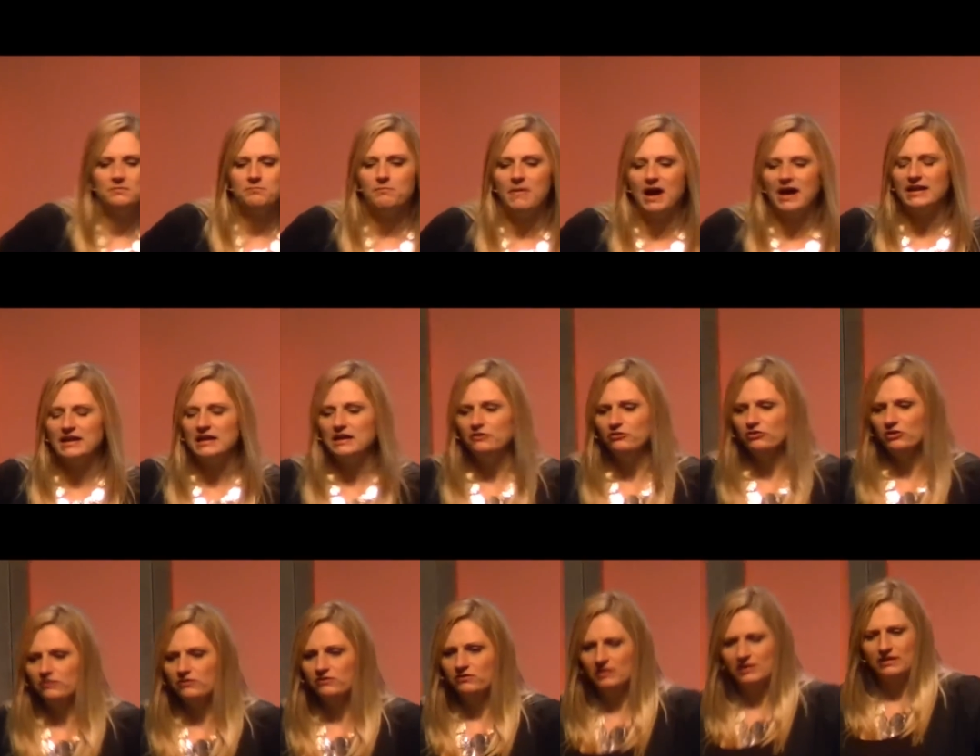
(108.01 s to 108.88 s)
money
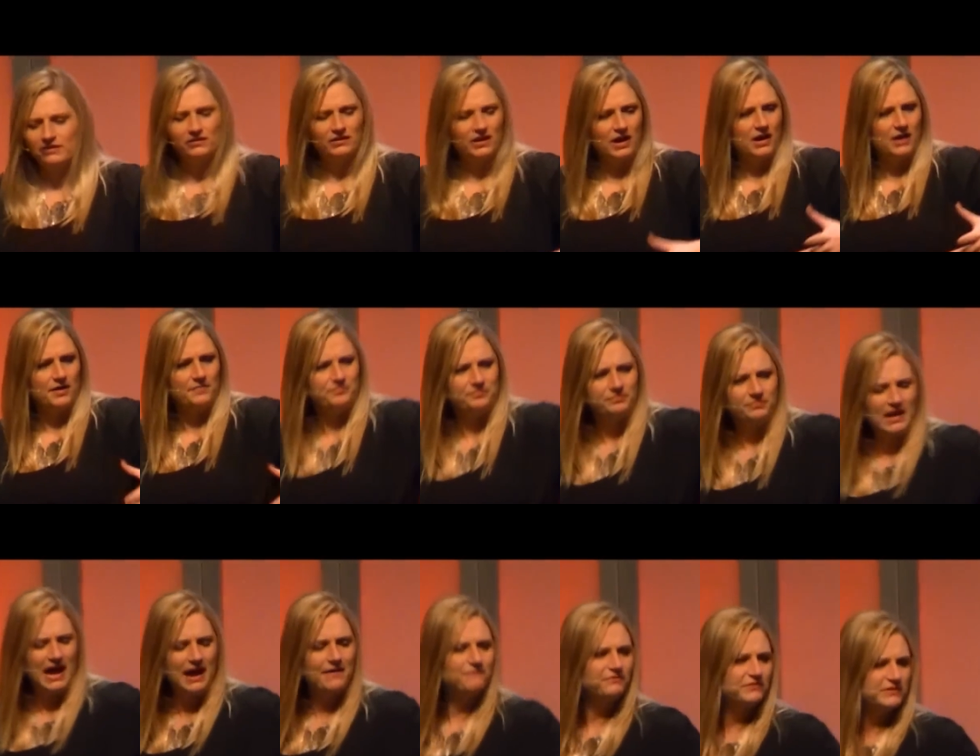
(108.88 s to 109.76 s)
just
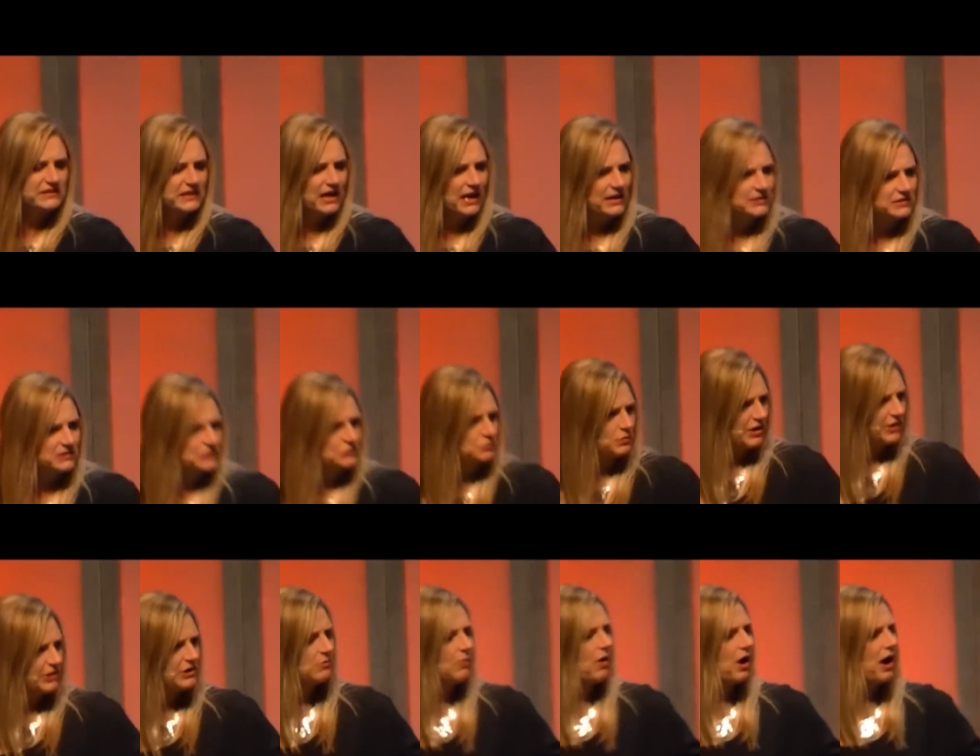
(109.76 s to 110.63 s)
um, emphasizes
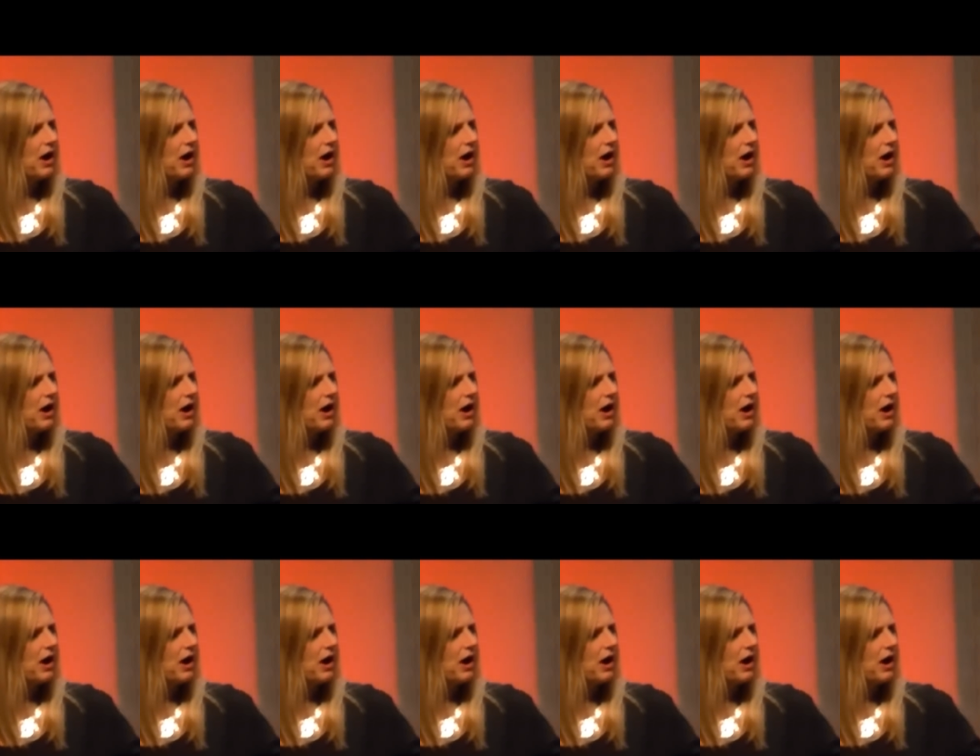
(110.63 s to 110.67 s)
where you